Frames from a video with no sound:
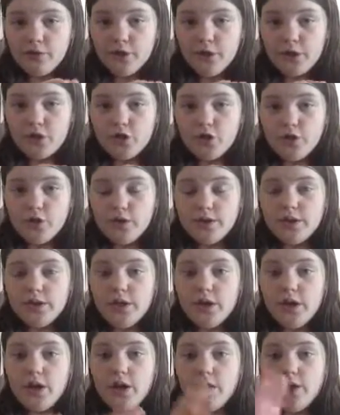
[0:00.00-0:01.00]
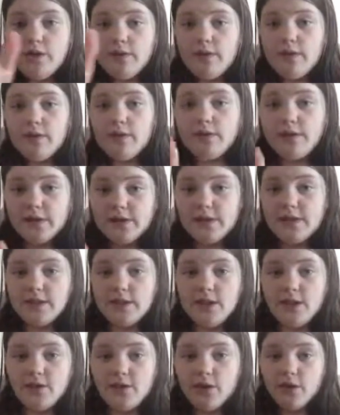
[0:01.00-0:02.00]
kitchen door's here, and then the fence is
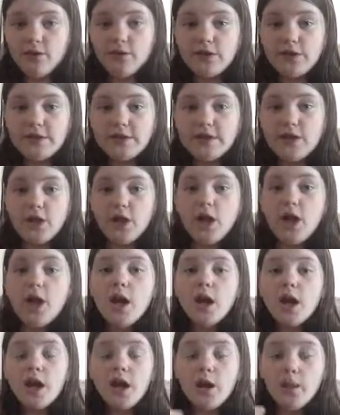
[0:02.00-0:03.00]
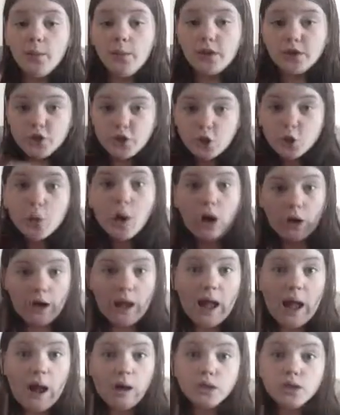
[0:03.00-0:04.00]
here, and the other fence is here, it went to our
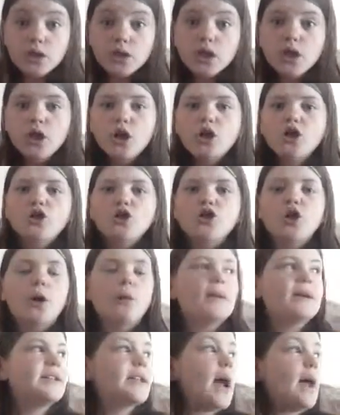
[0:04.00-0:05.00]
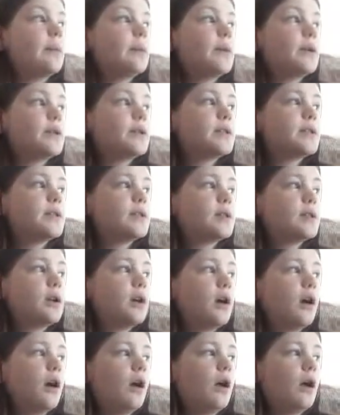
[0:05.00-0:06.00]
house. So my dad was,
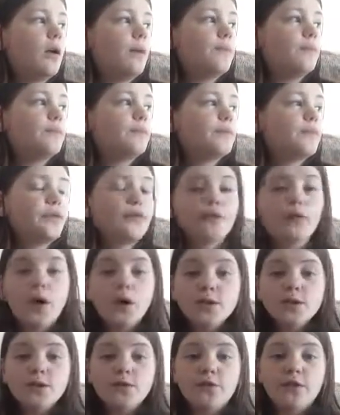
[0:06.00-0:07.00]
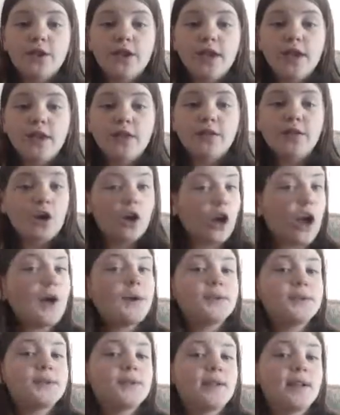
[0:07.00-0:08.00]
also freaking out that our
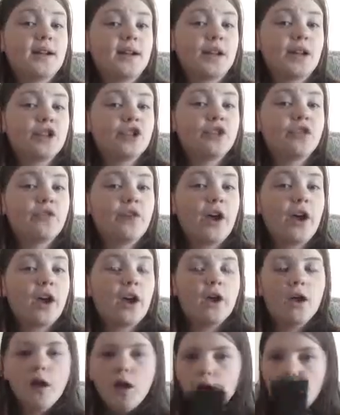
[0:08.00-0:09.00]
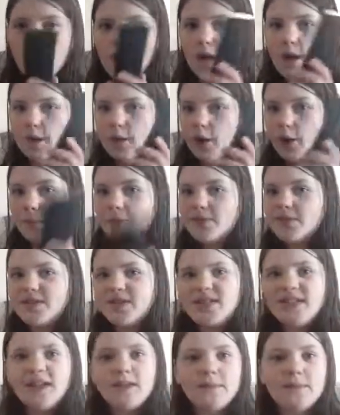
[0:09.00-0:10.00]
house is going to catch on fire. And it
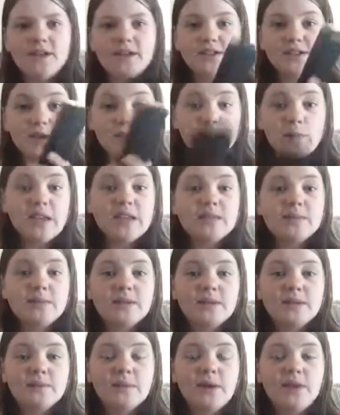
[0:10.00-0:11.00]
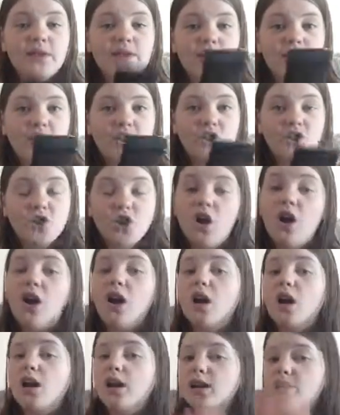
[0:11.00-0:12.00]
almost did because our basement smelled like
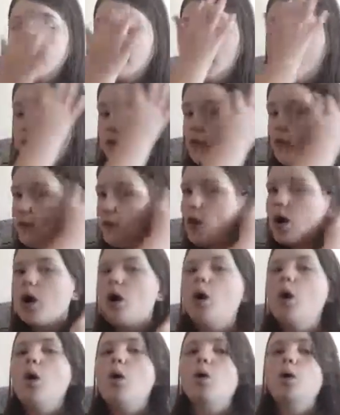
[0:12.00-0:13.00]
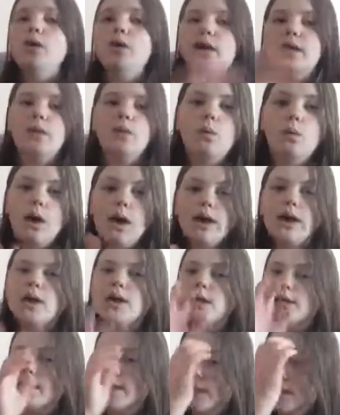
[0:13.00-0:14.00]
char, because it went through our whole, like,
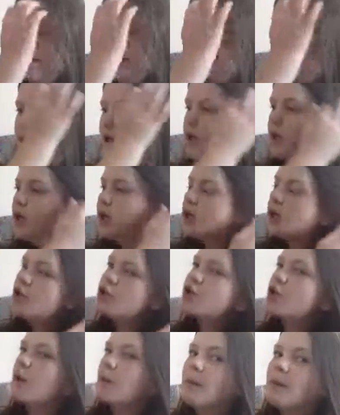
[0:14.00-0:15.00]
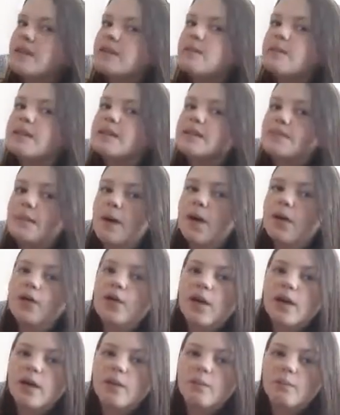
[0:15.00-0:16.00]
wires and everything. So our basement
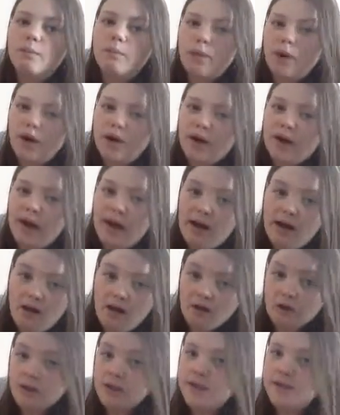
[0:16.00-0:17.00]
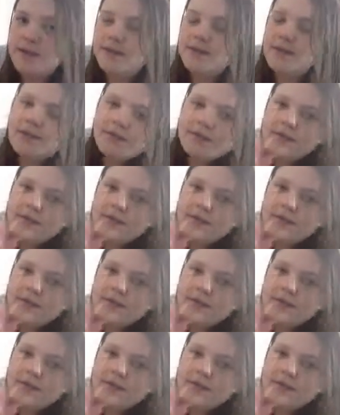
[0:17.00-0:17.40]
smelled like burnt house.